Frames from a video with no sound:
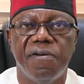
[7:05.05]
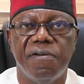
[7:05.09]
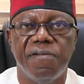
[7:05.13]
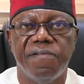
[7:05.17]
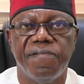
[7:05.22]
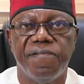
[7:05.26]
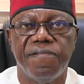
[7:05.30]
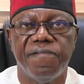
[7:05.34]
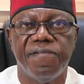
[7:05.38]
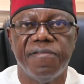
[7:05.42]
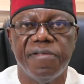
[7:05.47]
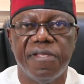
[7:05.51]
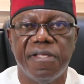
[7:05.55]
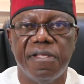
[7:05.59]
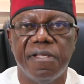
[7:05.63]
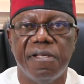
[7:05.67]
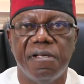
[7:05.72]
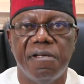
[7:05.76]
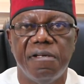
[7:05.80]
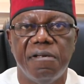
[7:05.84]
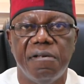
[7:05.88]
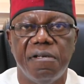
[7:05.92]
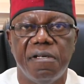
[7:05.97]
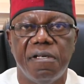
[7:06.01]
of
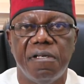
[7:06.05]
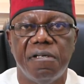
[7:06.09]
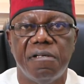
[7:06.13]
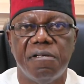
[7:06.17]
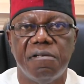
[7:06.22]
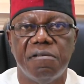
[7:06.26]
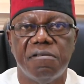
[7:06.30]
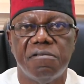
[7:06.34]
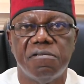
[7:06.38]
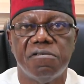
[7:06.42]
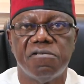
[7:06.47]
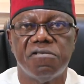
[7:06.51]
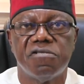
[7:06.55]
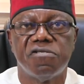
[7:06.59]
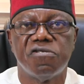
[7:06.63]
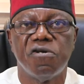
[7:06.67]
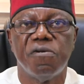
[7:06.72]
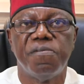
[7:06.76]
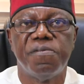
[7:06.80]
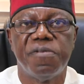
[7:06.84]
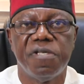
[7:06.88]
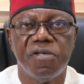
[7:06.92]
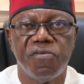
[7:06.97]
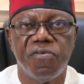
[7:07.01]

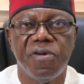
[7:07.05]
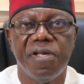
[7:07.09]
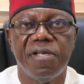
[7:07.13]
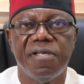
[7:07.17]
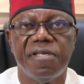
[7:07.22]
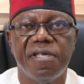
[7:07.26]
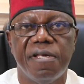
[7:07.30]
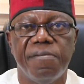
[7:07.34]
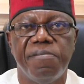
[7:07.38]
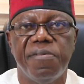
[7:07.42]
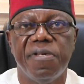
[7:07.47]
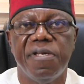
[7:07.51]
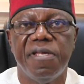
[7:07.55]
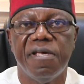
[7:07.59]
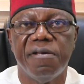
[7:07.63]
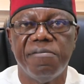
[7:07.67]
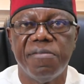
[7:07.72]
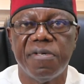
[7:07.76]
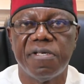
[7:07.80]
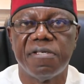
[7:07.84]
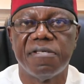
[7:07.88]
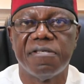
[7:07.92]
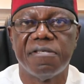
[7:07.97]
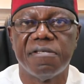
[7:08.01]
subsequent
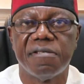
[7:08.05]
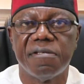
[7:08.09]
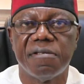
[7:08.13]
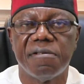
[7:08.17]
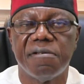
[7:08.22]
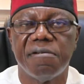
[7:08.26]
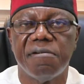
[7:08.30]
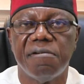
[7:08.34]
epidemics.